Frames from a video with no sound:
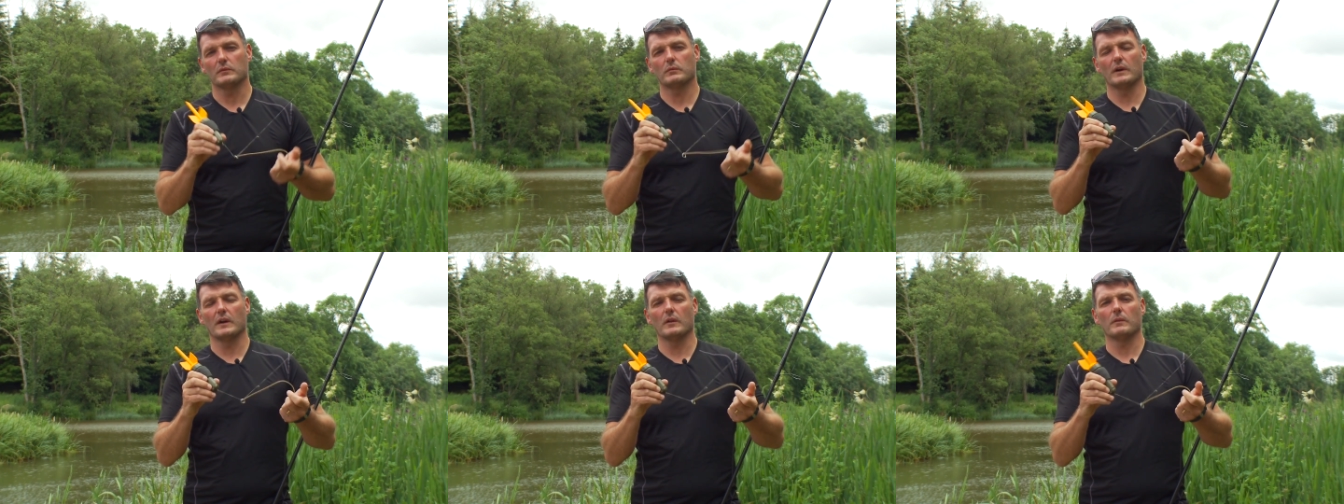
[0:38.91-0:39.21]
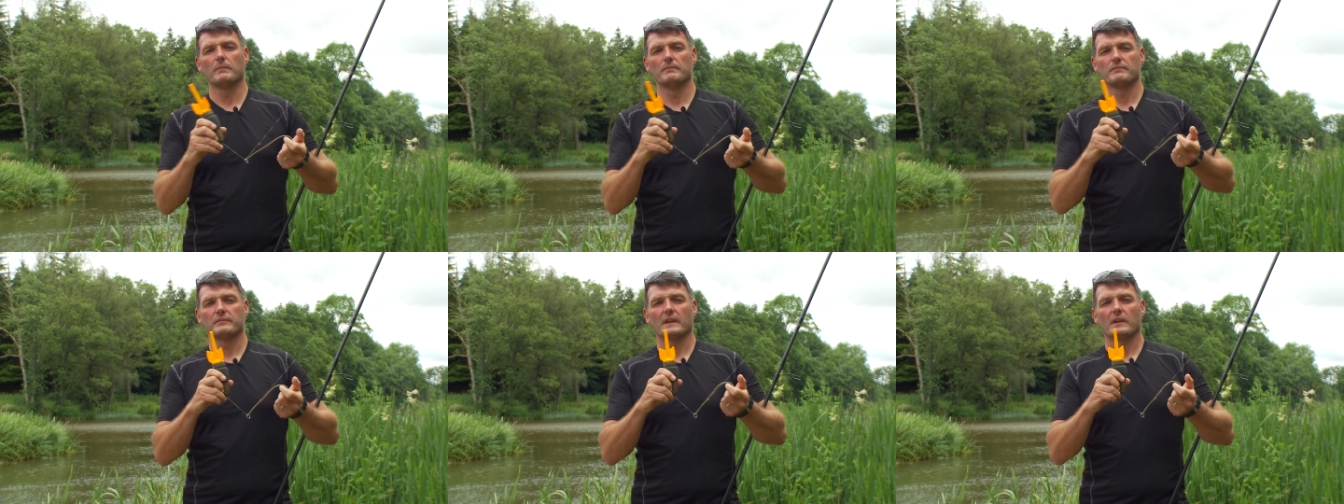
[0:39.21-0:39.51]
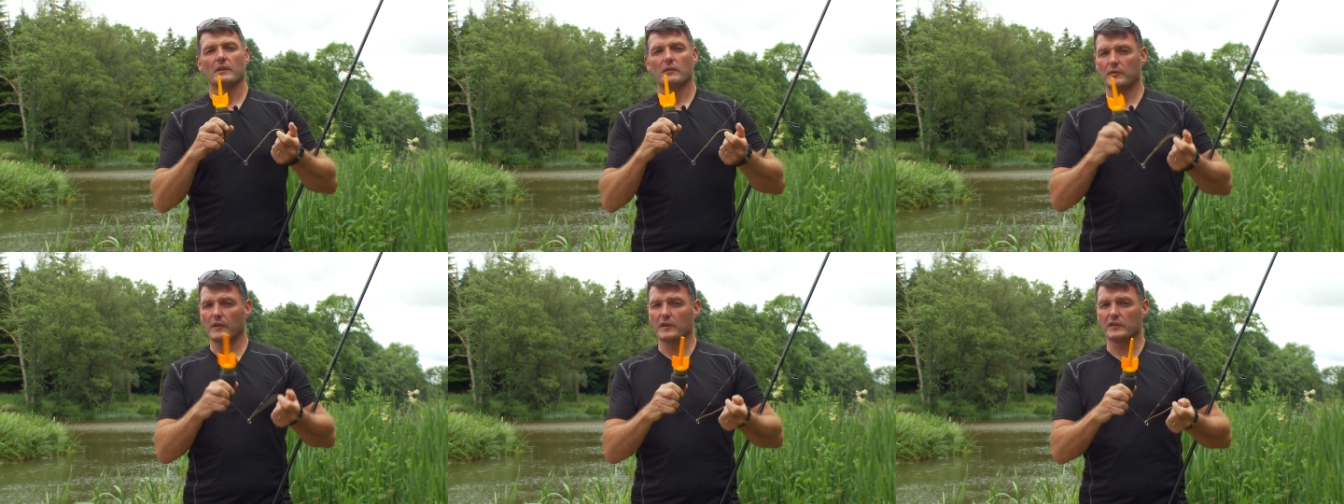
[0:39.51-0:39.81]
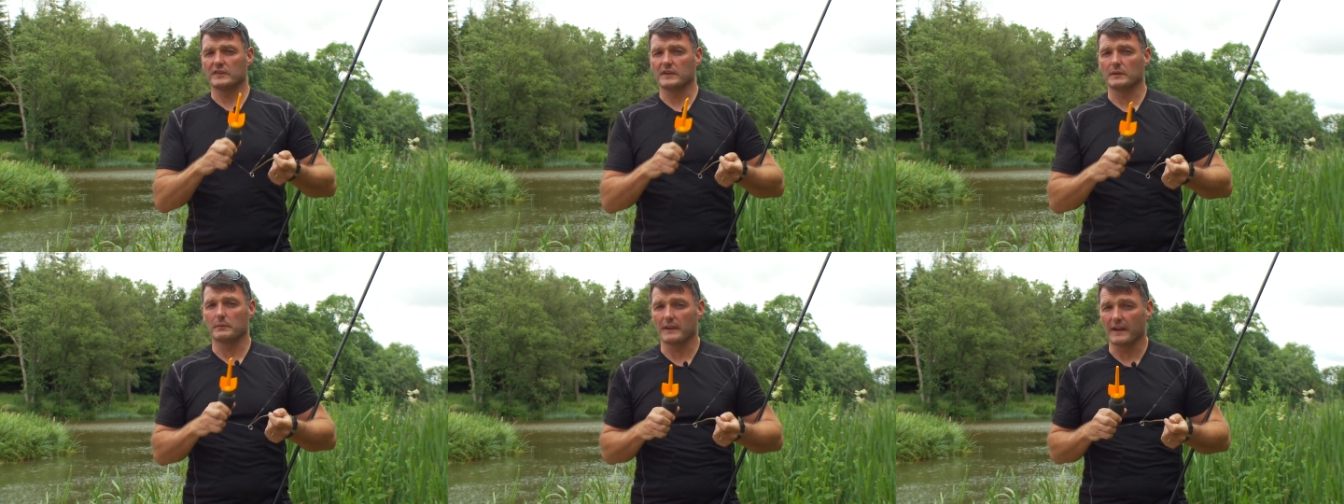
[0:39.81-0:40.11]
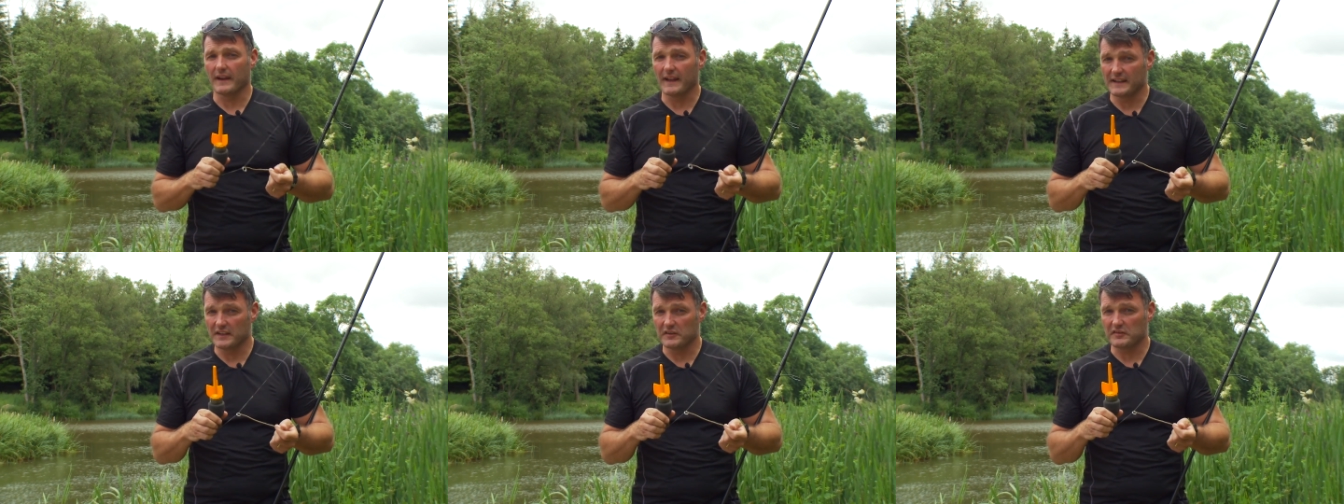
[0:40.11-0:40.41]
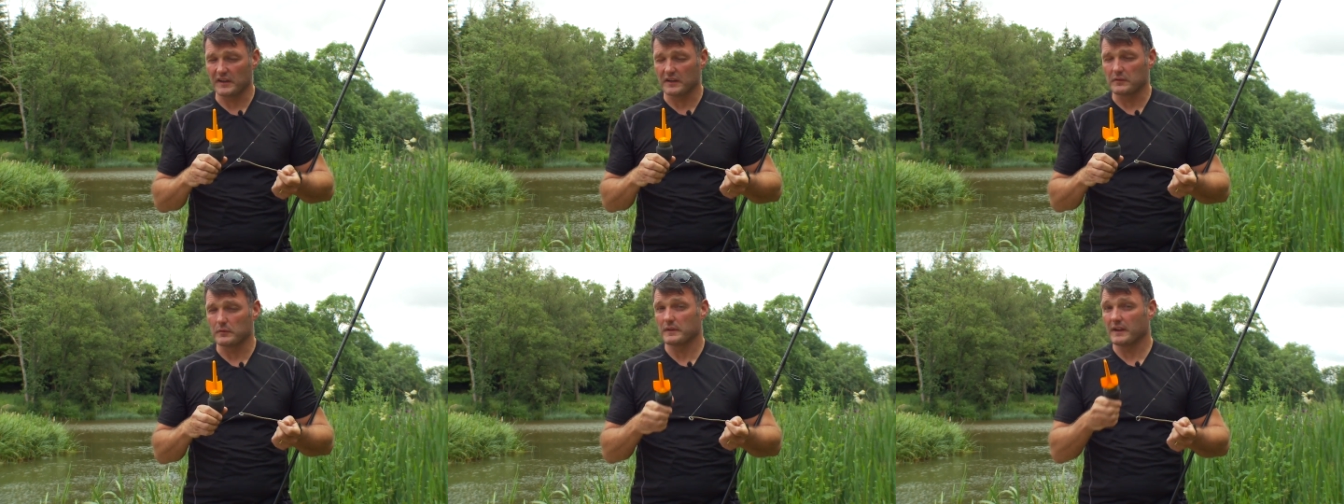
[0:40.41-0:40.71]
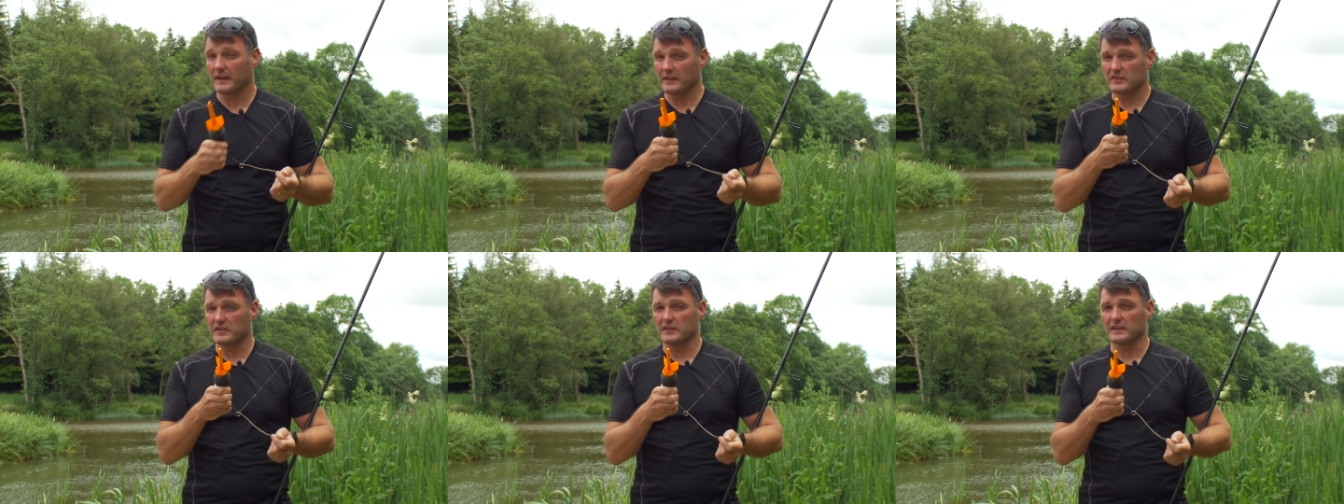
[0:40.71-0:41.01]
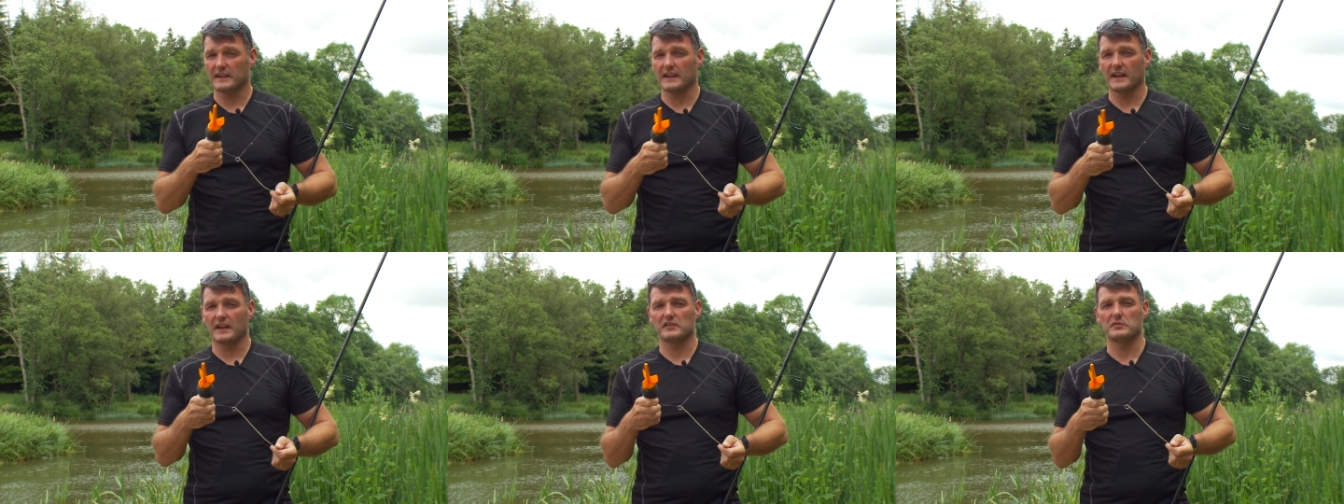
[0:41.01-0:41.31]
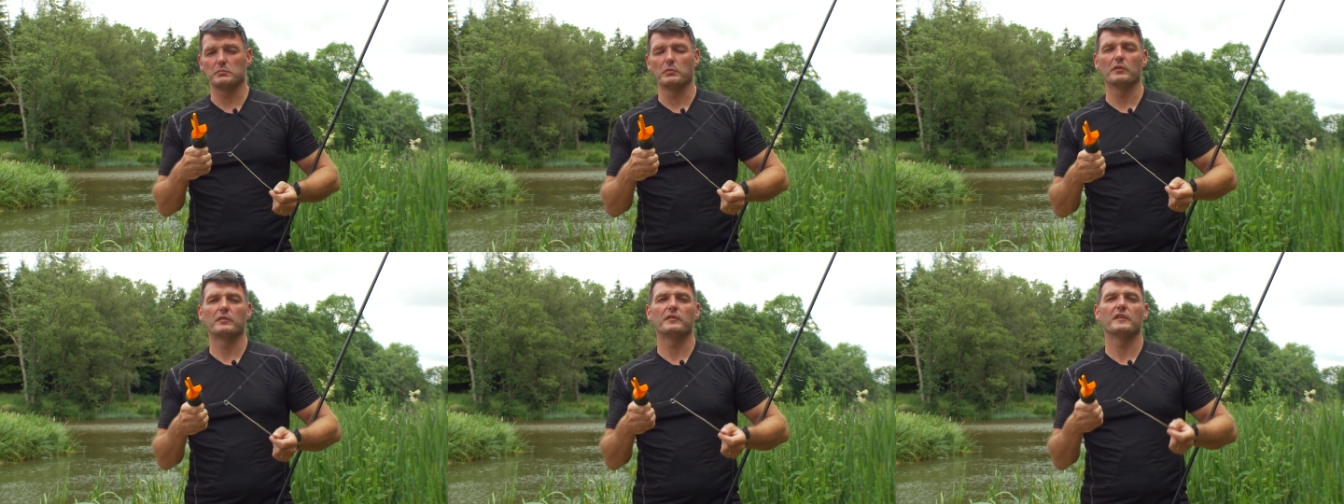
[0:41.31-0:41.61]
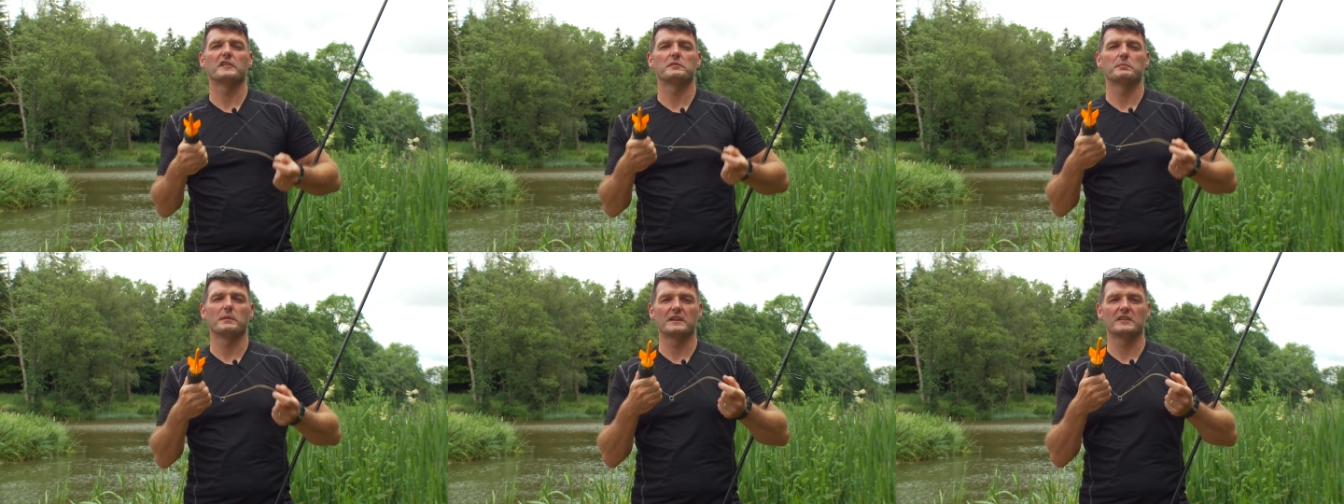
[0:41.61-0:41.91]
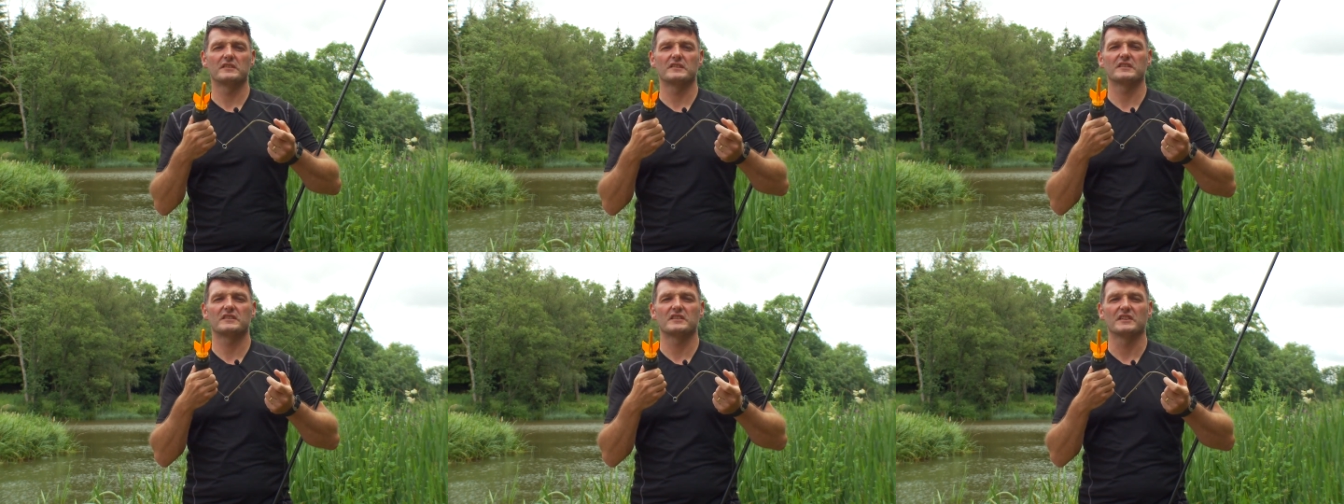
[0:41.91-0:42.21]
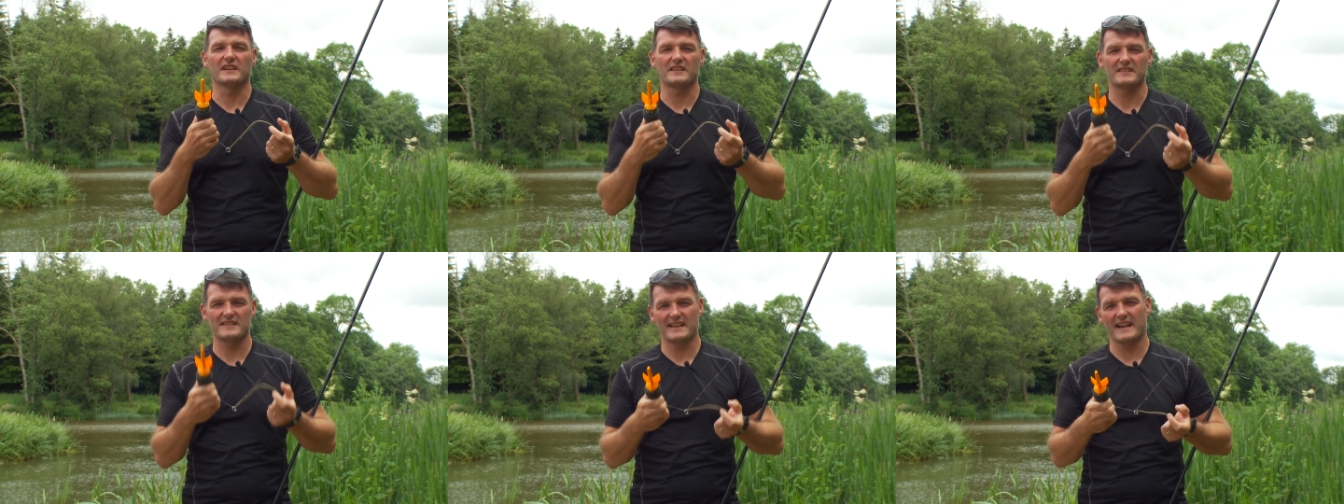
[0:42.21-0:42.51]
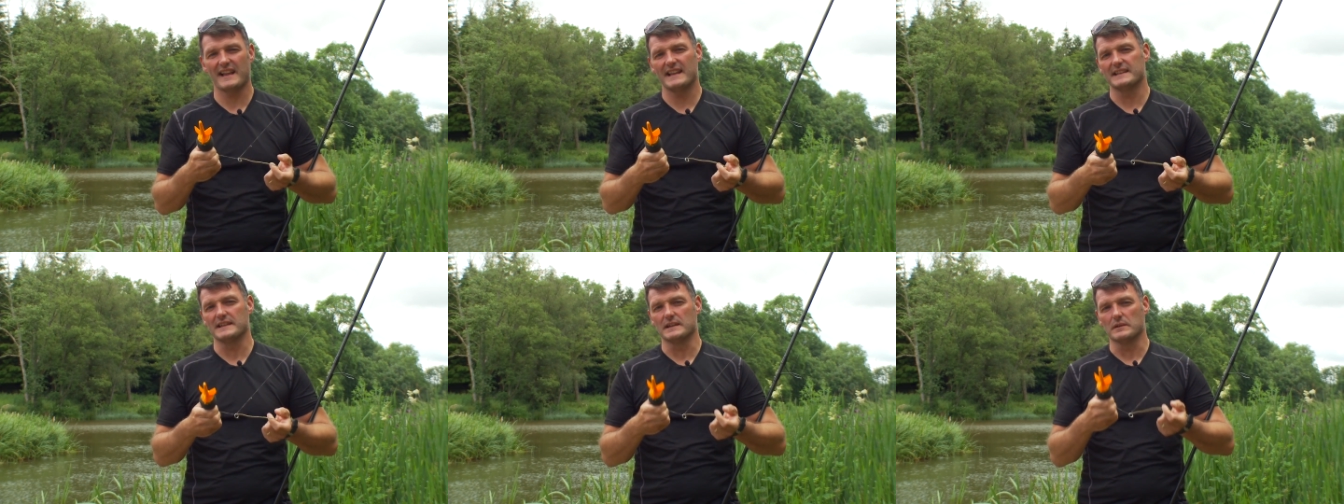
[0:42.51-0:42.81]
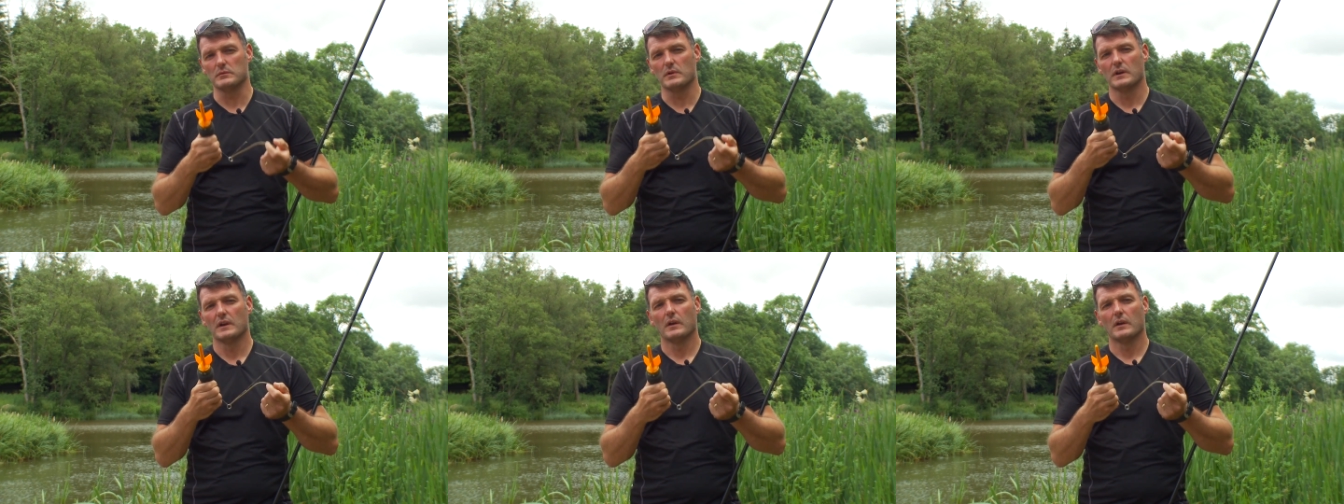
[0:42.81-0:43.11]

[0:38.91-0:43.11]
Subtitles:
Well, firstly, without any shadow of doubt, it's going to catch more fish because it's going to tell you